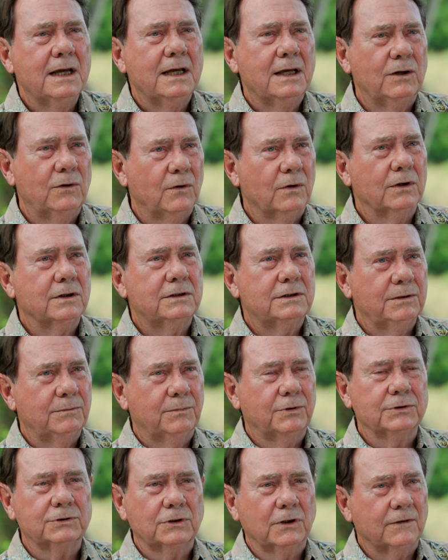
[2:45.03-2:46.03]
In order to
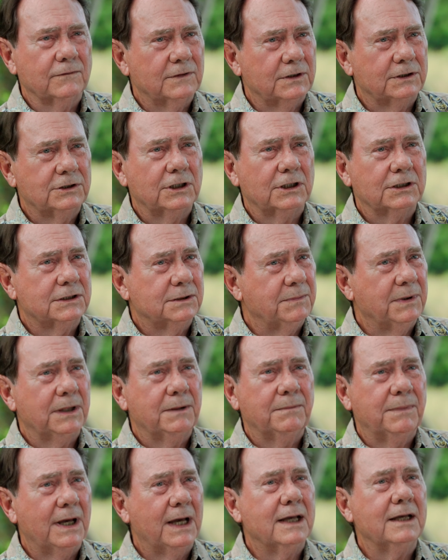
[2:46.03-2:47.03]
preserve the Chesapeake
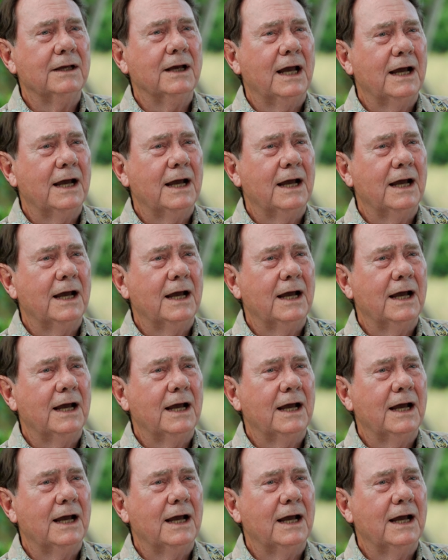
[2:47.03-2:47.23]
Bay, you